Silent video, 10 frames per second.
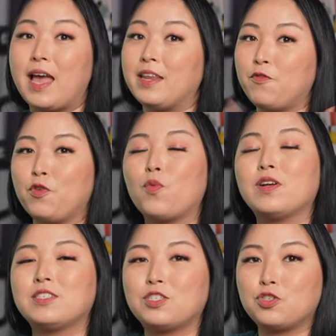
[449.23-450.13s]
And if you
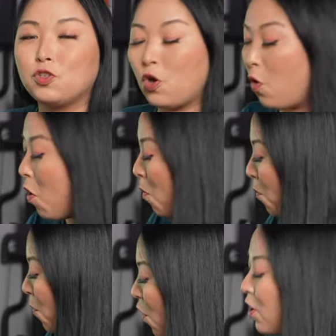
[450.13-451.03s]
want to know
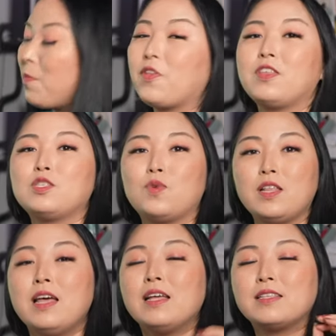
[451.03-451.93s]
more about this one,